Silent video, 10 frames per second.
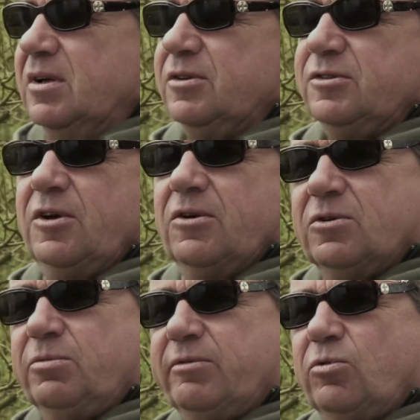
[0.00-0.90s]

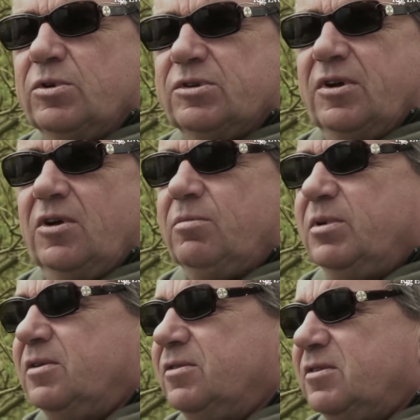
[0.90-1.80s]
circle with all the
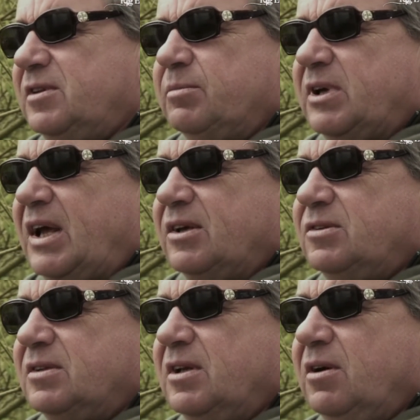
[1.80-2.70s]
turbulence and them
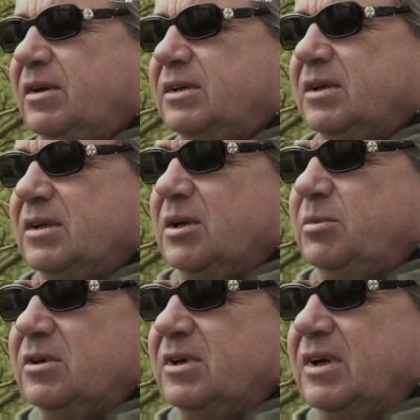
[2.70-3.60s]
catching the line.
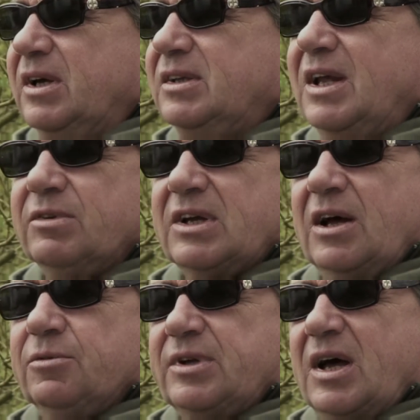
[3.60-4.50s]
But it never
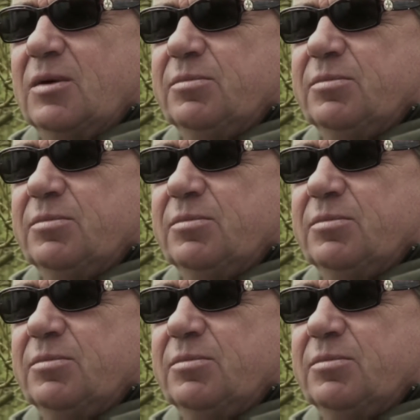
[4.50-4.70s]
goes up